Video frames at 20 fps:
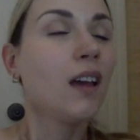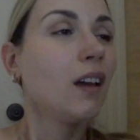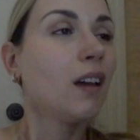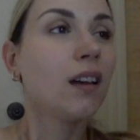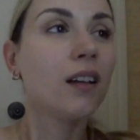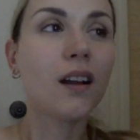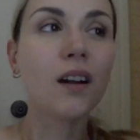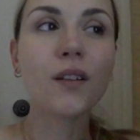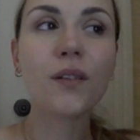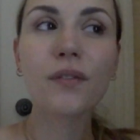
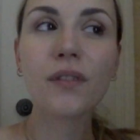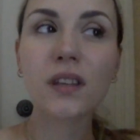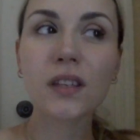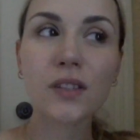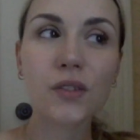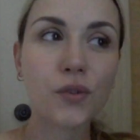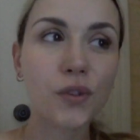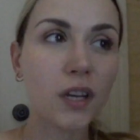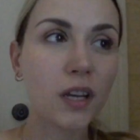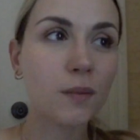And all
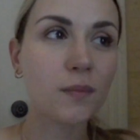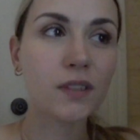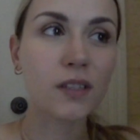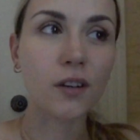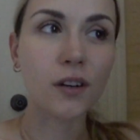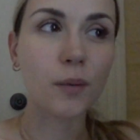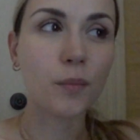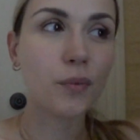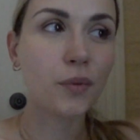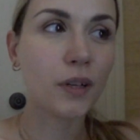these dreams
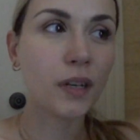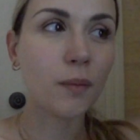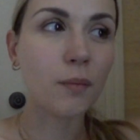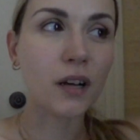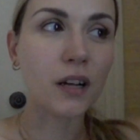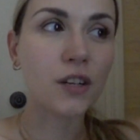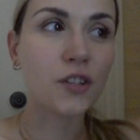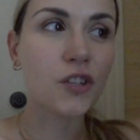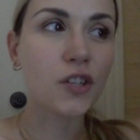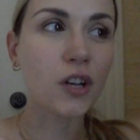are pretty
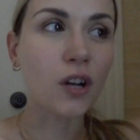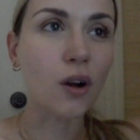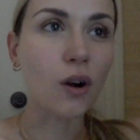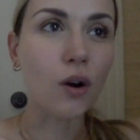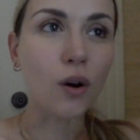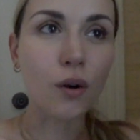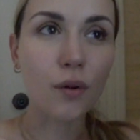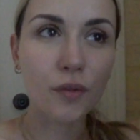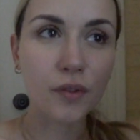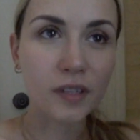much
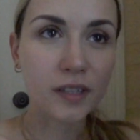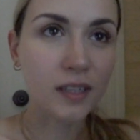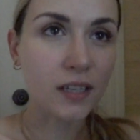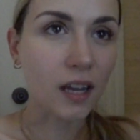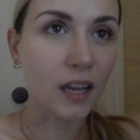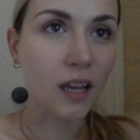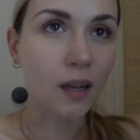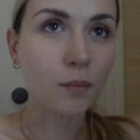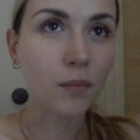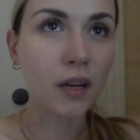all the
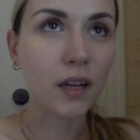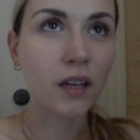same.